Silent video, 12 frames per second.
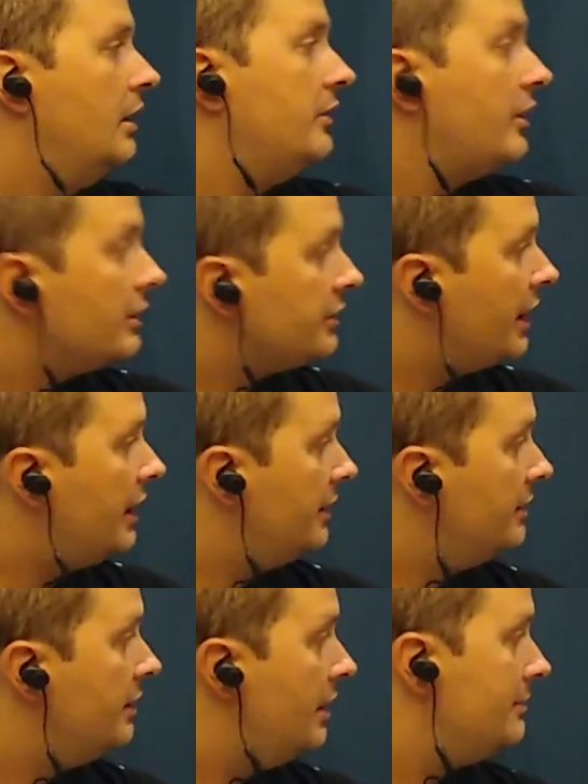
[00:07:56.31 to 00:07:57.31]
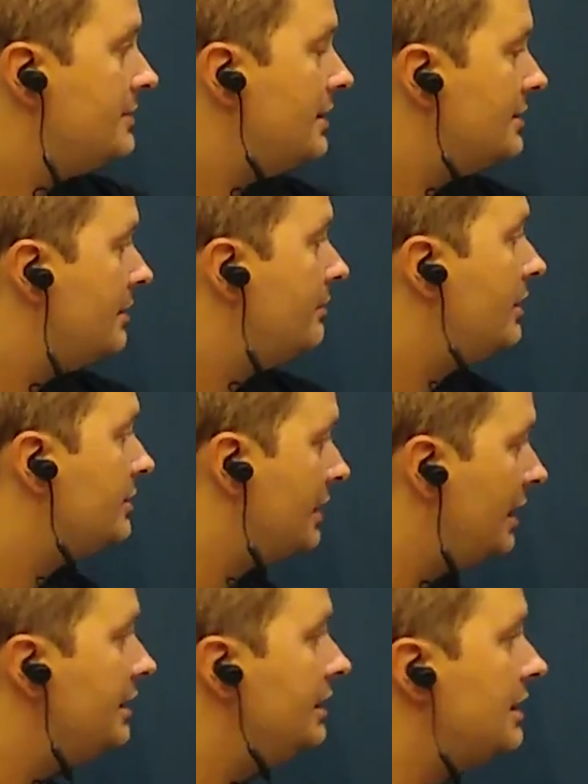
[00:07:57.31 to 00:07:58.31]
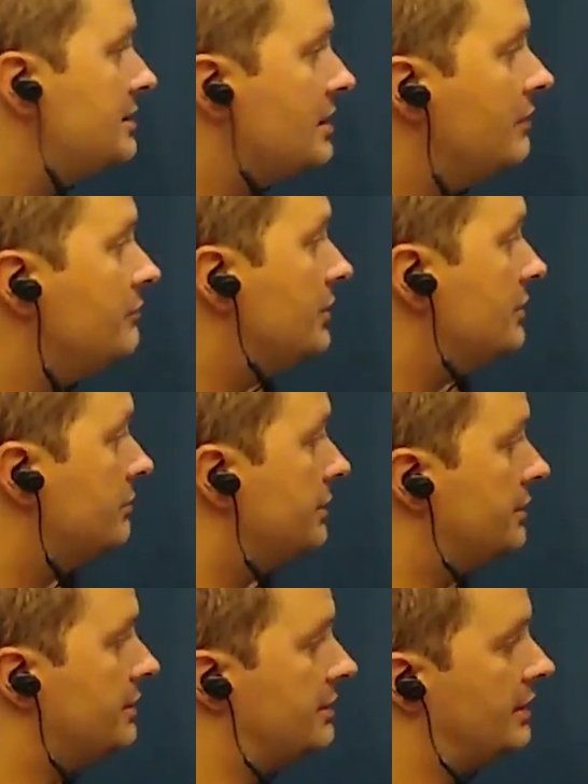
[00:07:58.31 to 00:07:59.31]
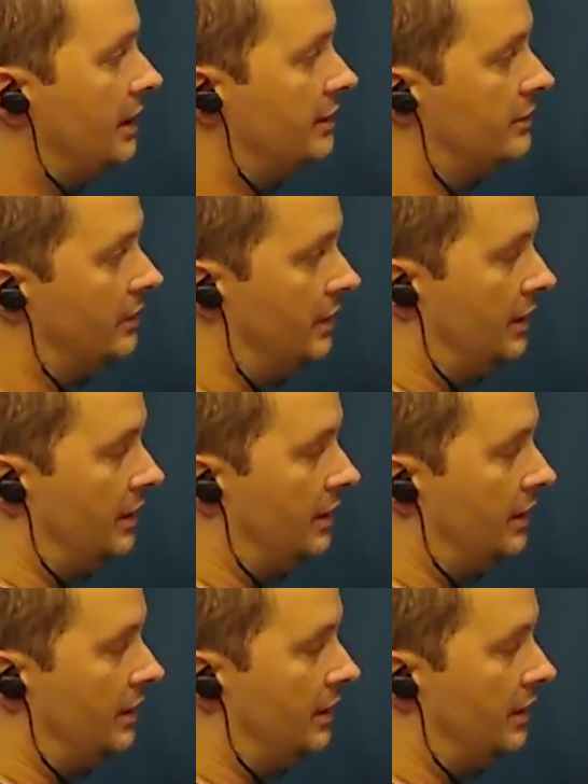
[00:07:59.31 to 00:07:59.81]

On the other hand, I'm saying something slightly less obvious, which is that